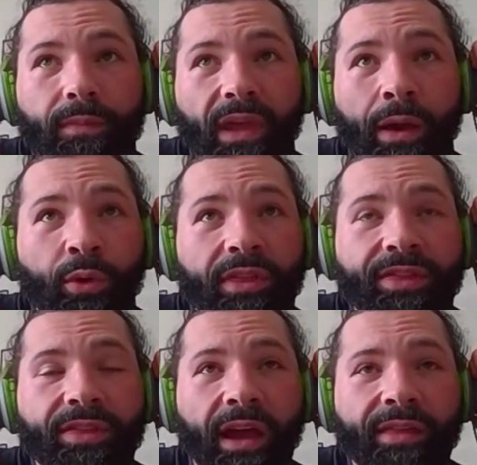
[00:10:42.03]

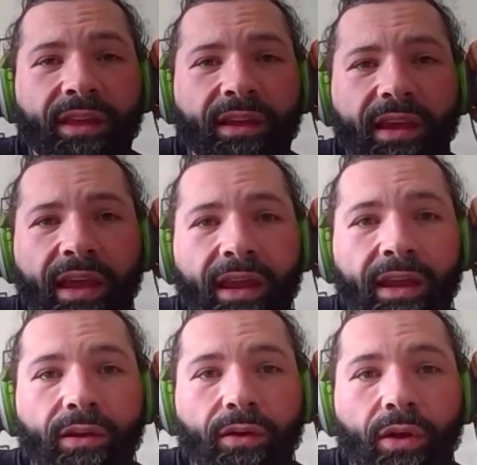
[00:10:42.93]
I think
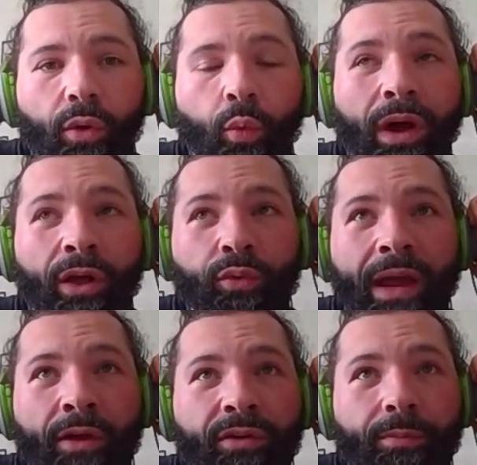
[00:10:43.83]
a
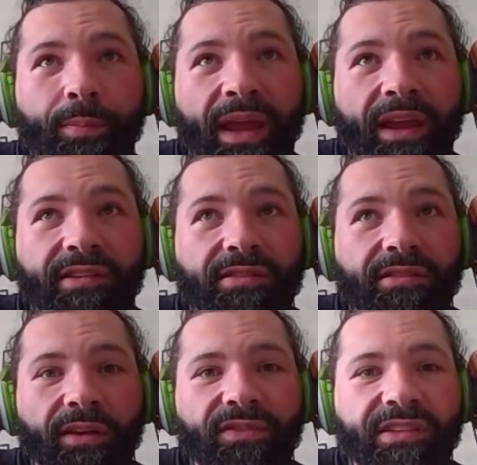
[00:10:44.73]
well-rounded base
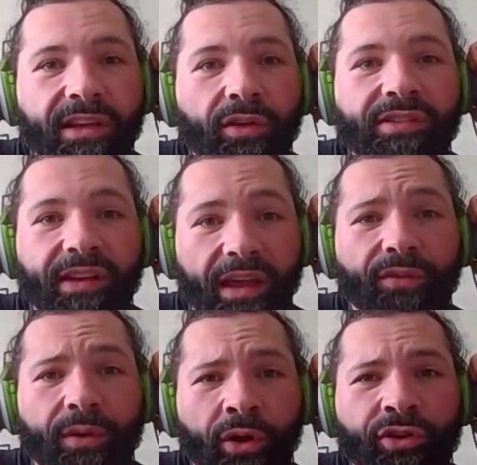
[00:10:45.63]
of skills in
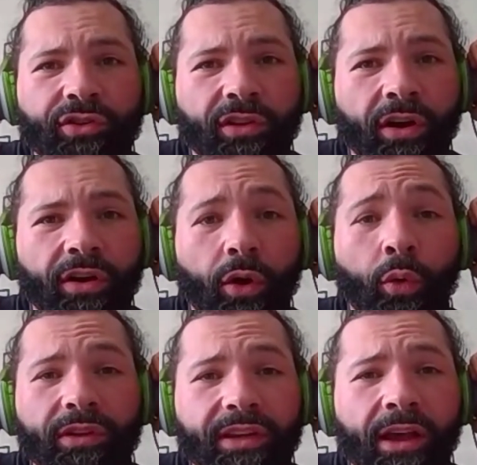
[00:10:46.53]
every martial art
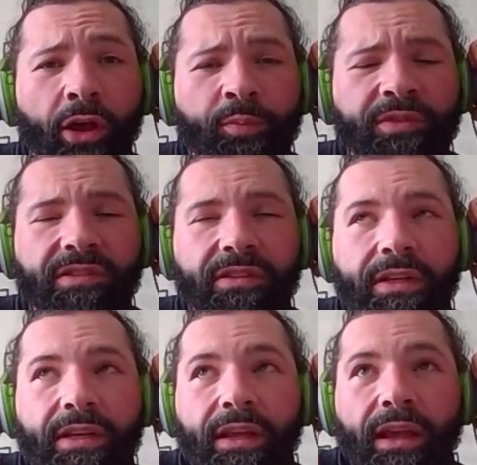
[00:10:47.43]
only helps.
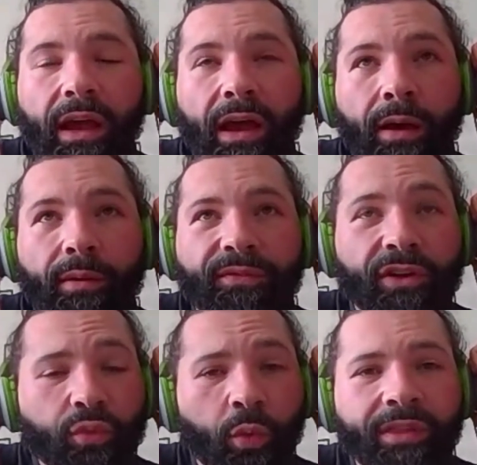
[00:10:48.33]
If
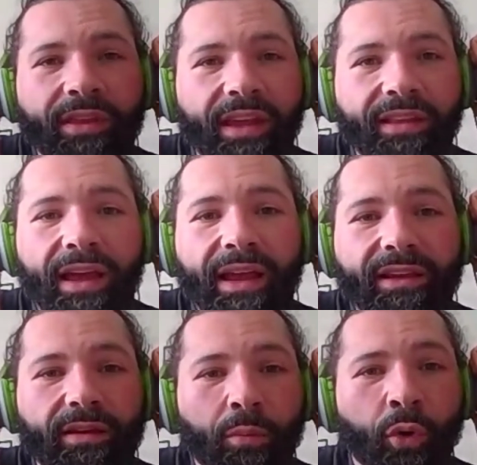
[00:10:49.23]
there's one that they like
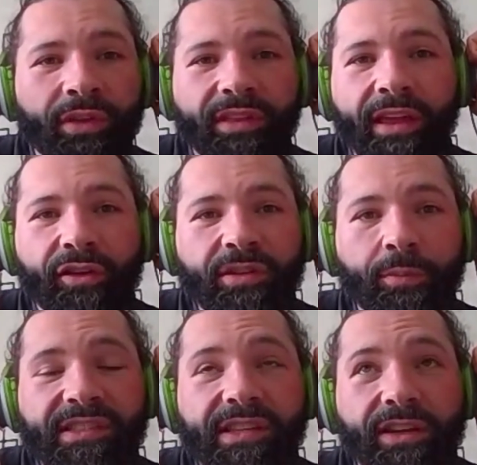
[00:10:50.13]
more than the others in
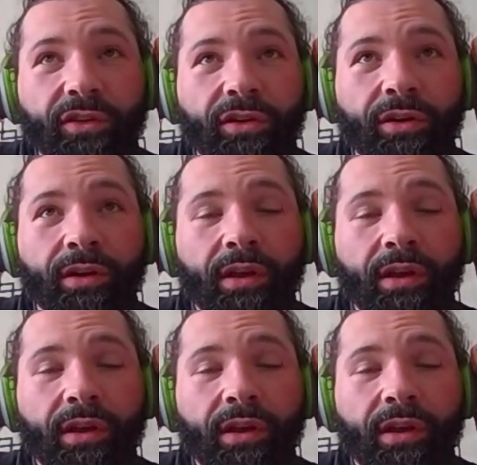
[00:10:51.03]
particular,